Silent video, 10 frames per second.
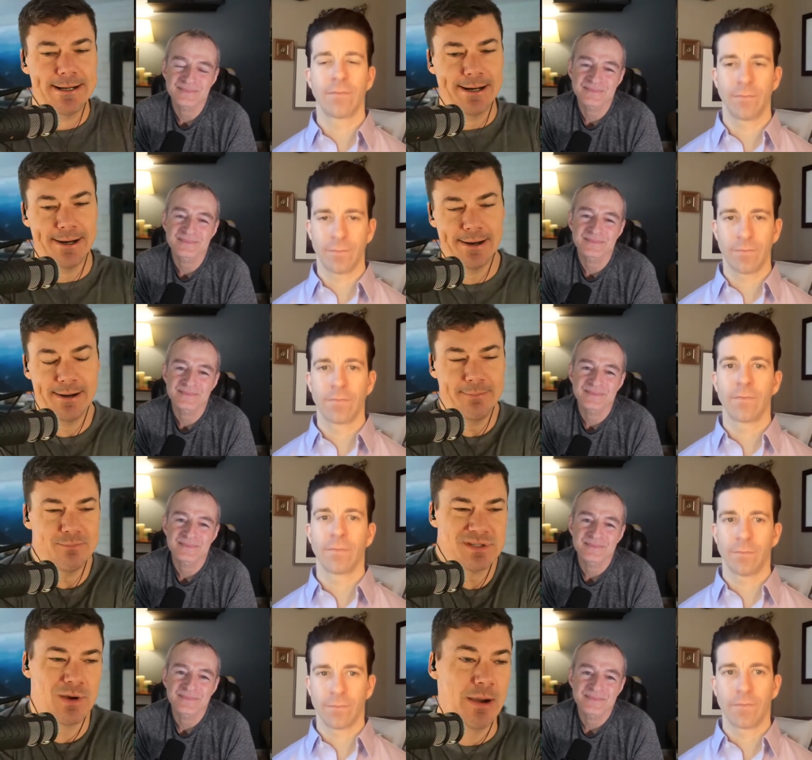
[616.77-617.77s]

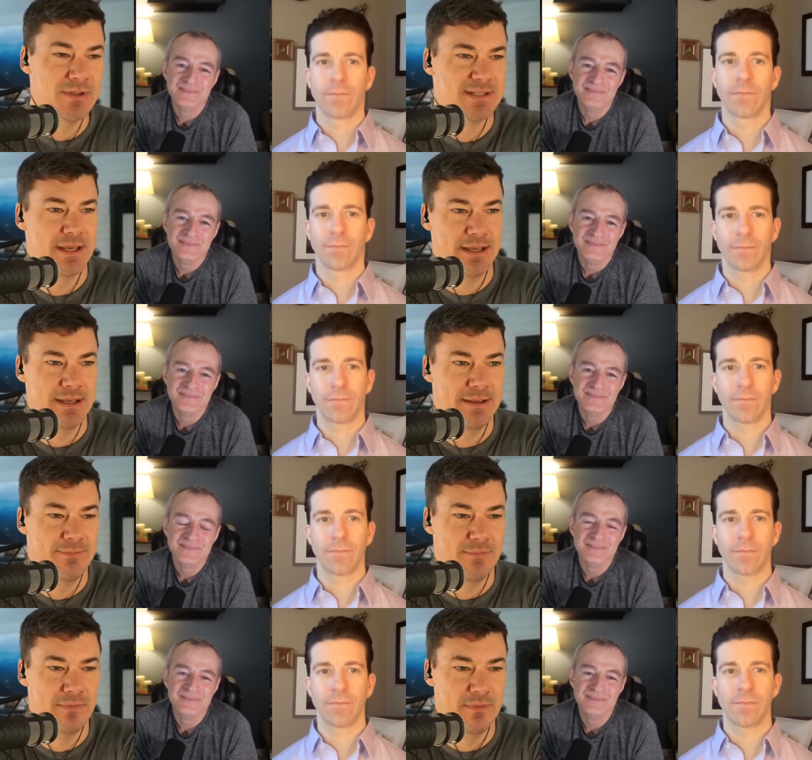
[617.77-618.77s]
Speaker 1: um, so I would say,
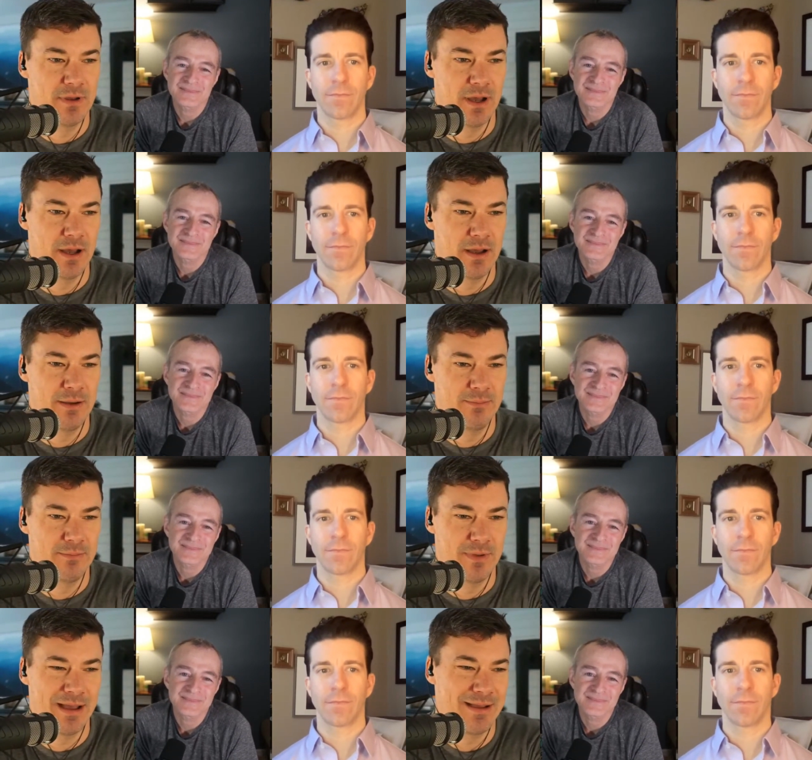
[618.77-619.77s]

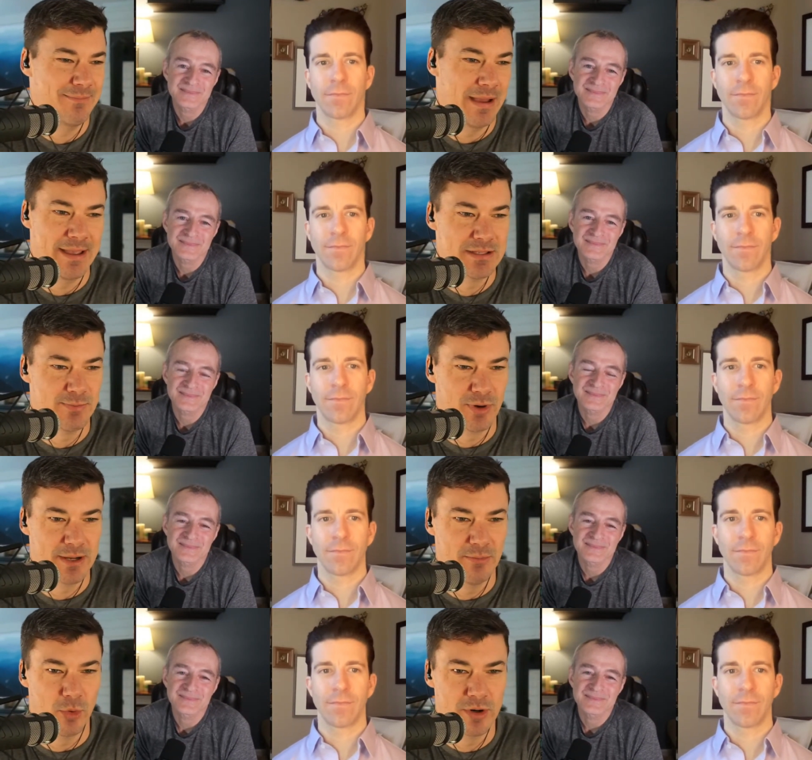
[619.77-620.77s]
um, I guess brick
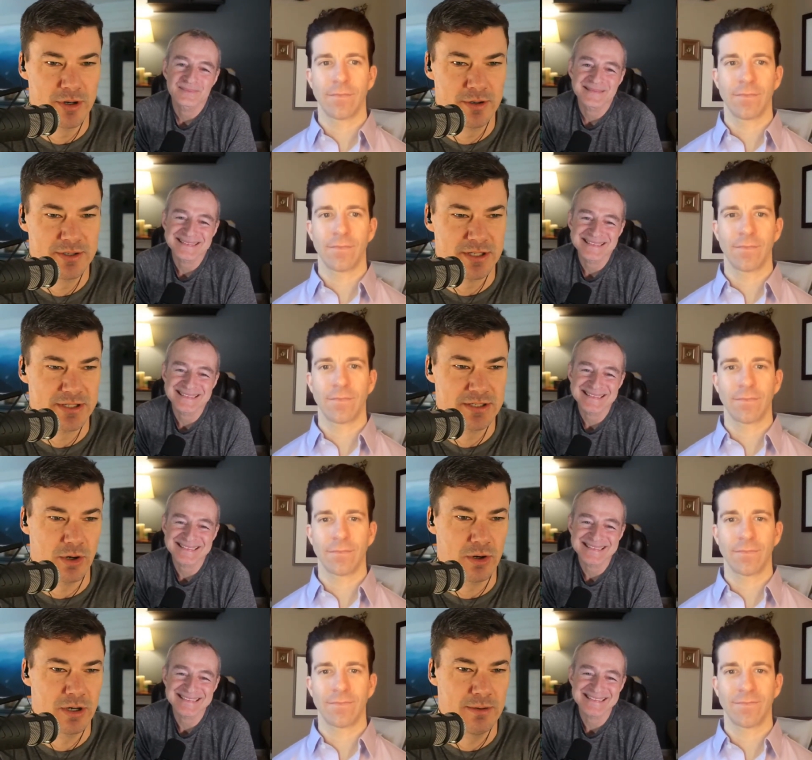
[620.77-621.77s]
and mortar to
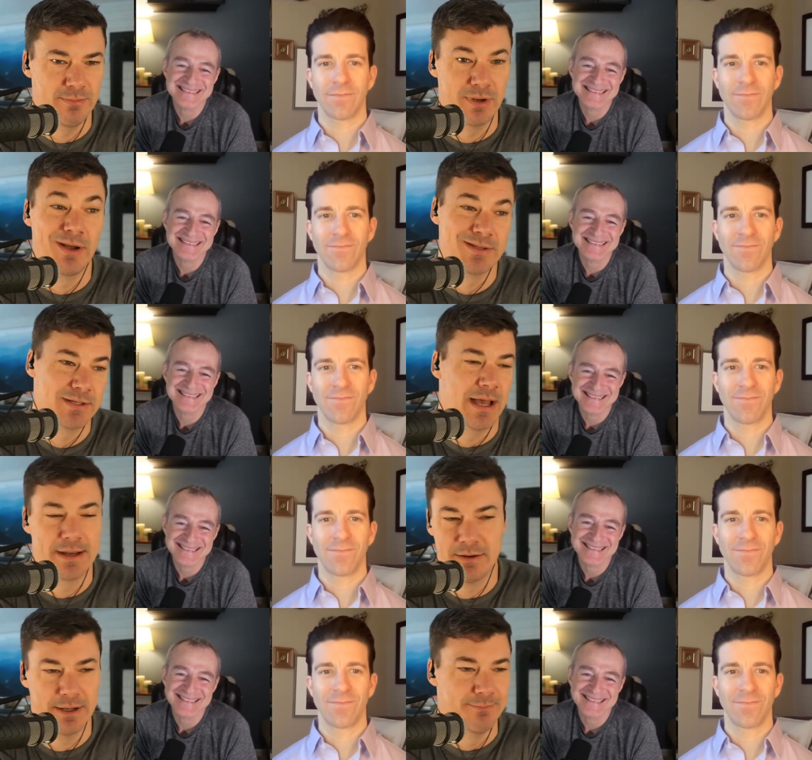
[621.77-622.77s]
start, but also I
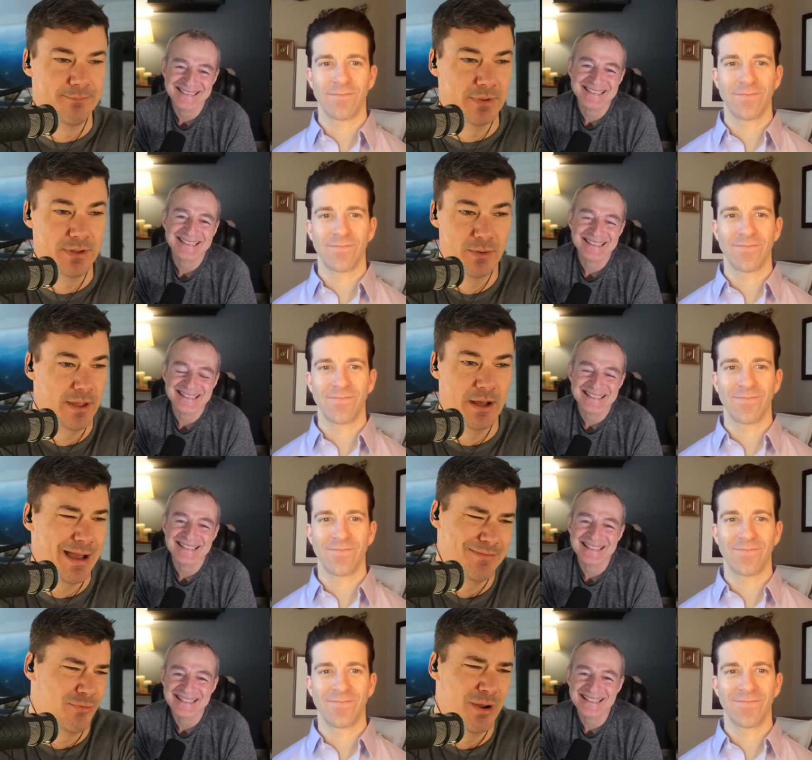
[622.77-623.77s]
don't know. But who the hell?
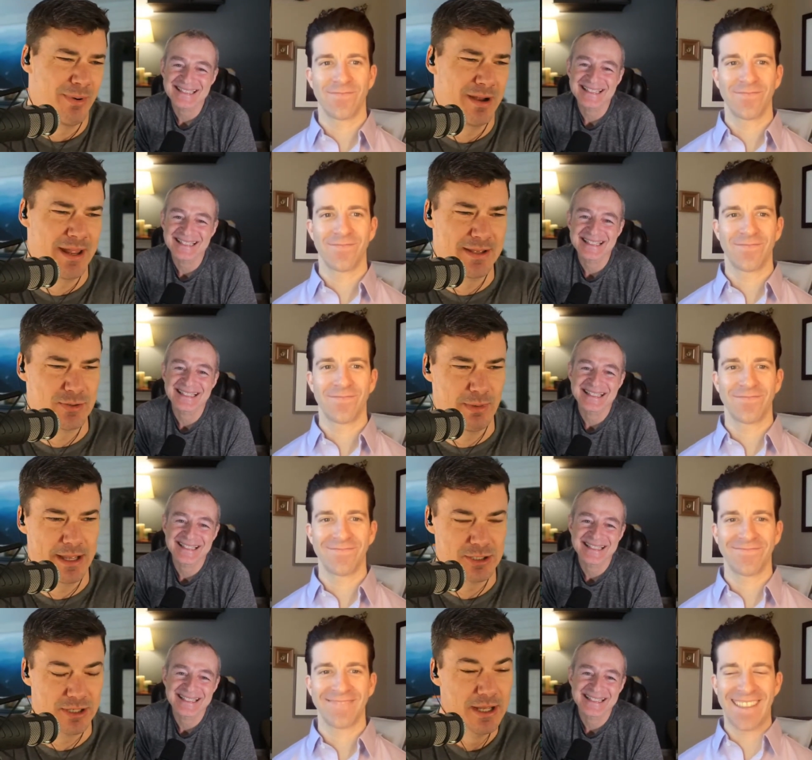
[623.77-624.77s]
I run a podcast from my
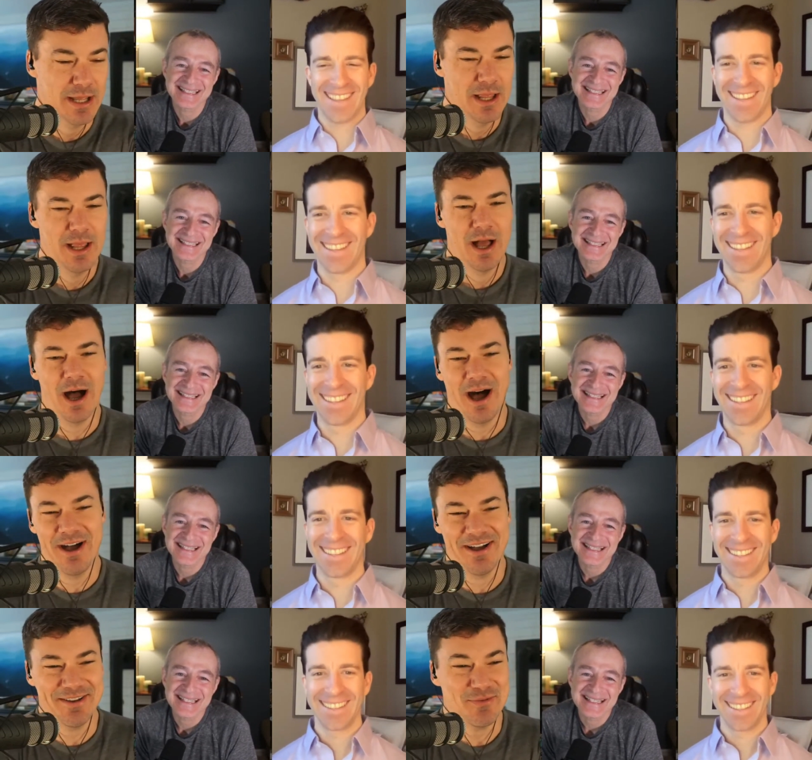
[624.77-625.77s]
kitchen. Uh,